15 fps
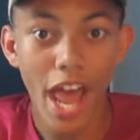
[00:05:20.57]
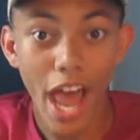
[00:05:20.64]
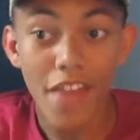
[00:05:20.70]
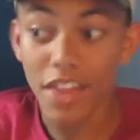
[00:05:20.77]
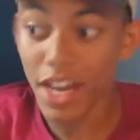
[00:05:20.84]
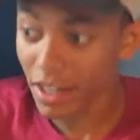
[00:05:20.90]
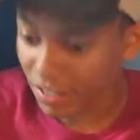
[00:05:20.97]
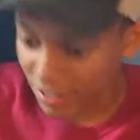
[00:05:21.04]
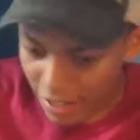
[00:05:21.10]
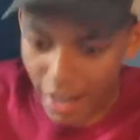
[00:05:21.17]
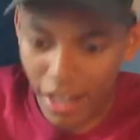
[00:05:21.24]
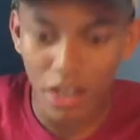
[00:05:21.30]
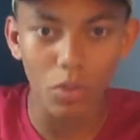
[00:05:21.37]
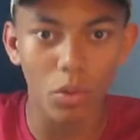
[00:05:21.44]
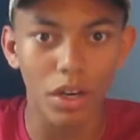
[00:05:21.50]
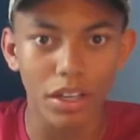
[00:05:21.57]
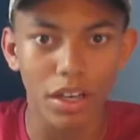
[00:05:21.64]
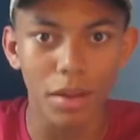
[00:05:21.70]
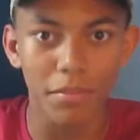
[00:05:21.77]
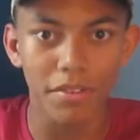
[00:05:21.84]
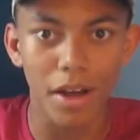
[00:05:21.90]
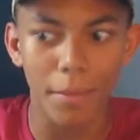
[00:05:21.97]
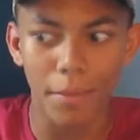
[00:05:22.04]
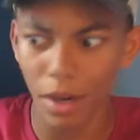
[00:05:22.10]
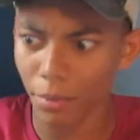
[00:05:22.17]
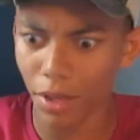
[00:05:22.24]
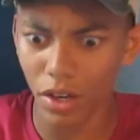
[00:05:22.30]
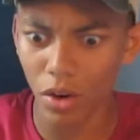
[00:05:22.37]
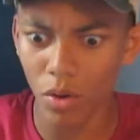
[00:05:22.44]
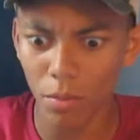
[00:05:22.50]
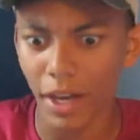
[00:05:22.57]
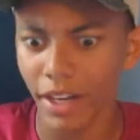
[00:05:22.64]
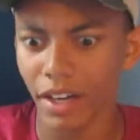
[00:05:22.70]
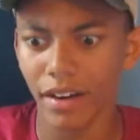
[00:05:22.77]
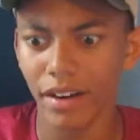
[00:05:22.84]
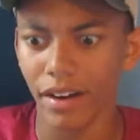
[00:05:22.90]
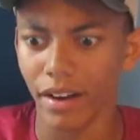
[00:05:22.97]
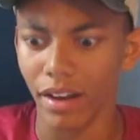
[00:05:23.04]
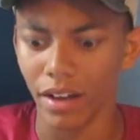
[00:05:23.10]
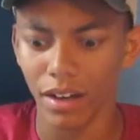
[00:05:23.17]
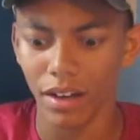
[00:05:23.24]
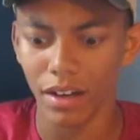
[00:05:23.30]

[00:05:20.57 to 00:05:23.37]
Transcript: And then a second one comes up, and I'm like, oh my god,